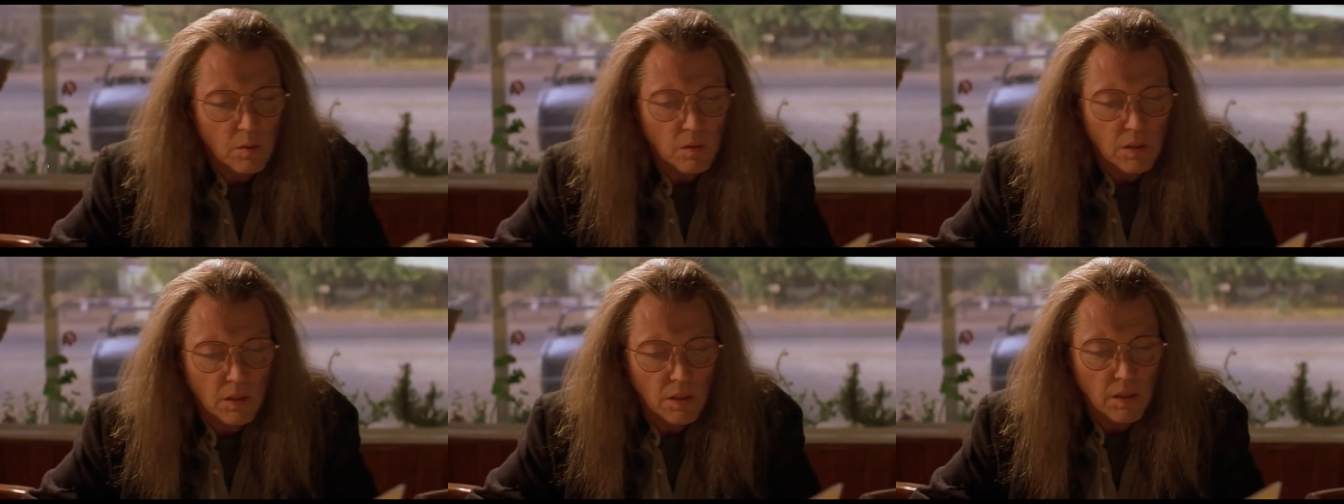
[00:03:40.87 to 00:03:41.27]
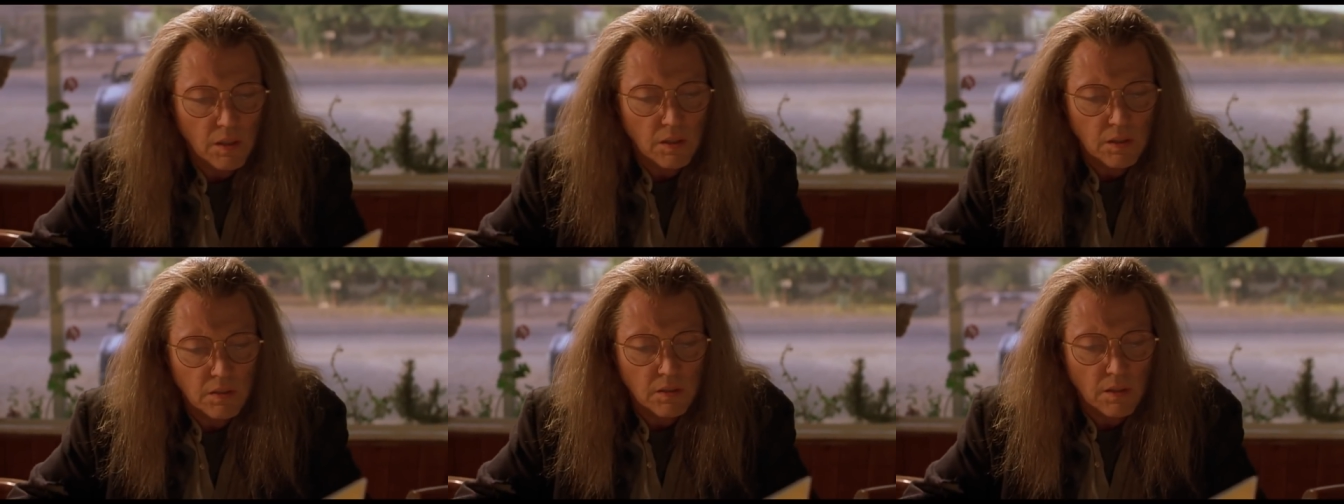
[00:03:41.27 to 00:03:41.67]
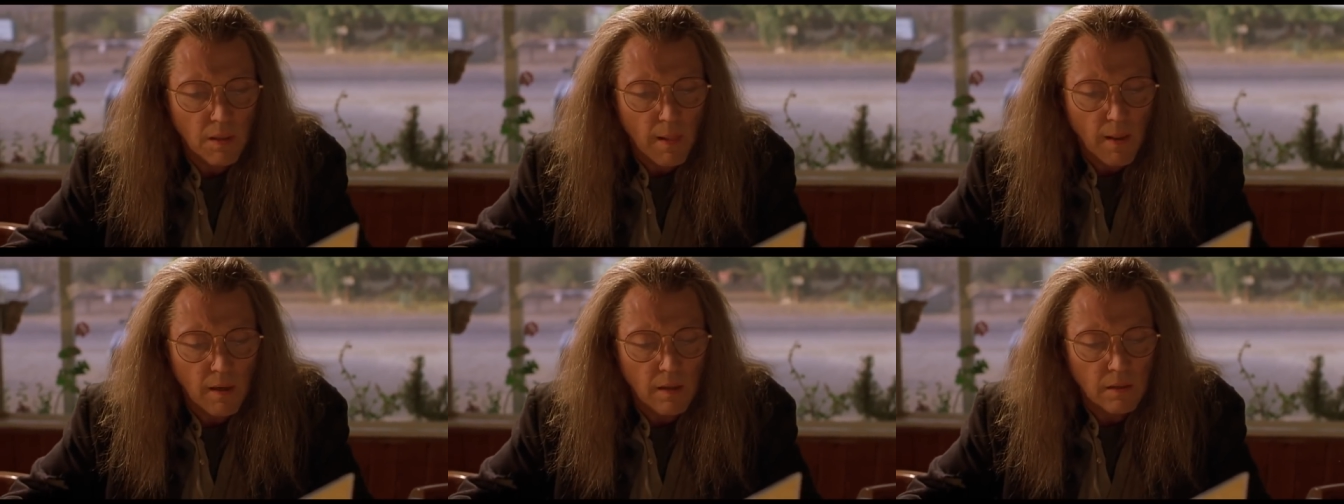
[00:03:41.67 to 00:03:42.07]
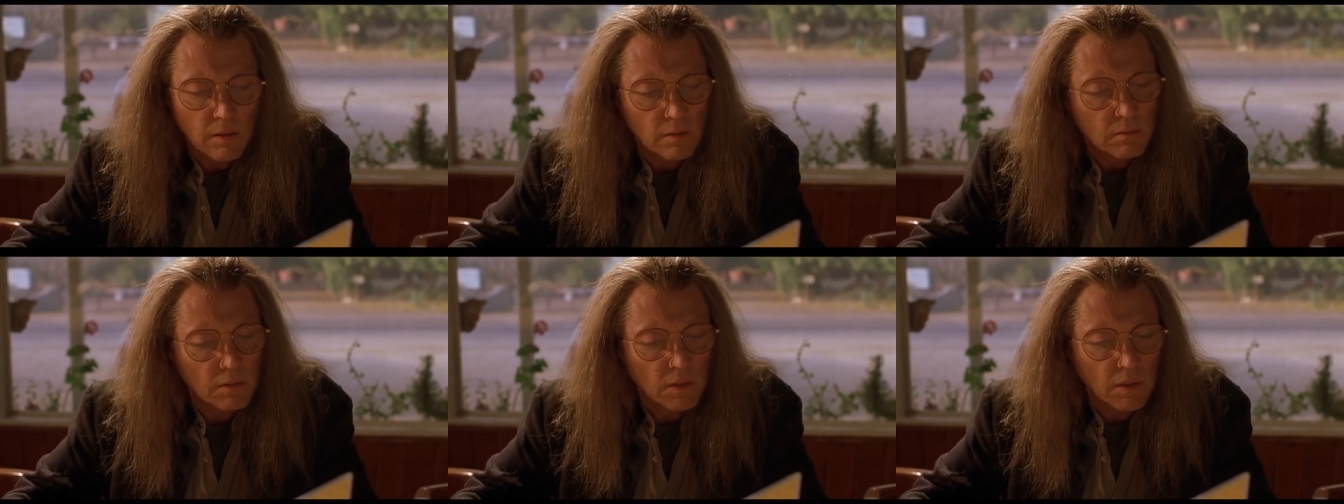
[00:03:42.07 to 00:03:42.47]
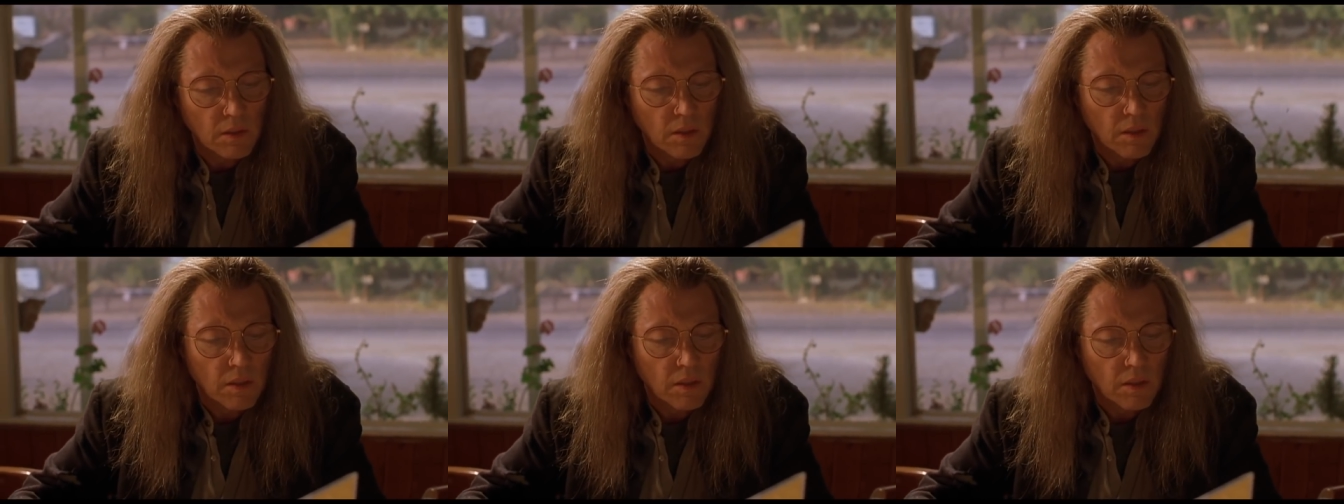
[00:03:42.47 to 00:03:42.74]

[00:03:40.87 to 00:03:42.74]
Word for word: So, there are some things here